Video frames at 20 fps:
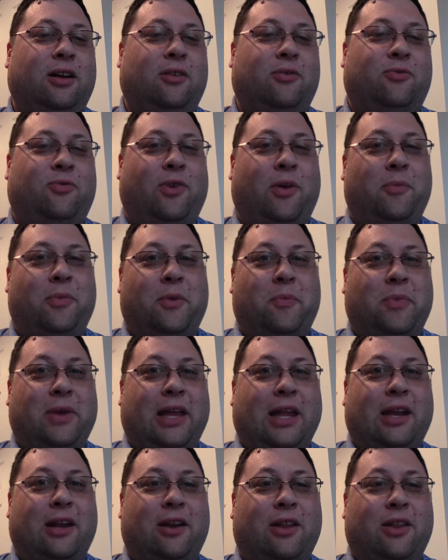from the
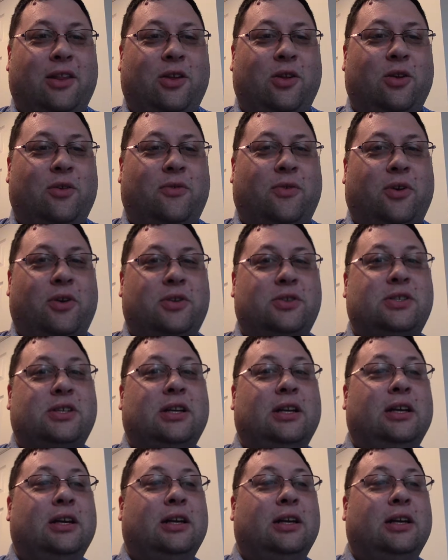beginning of the universe.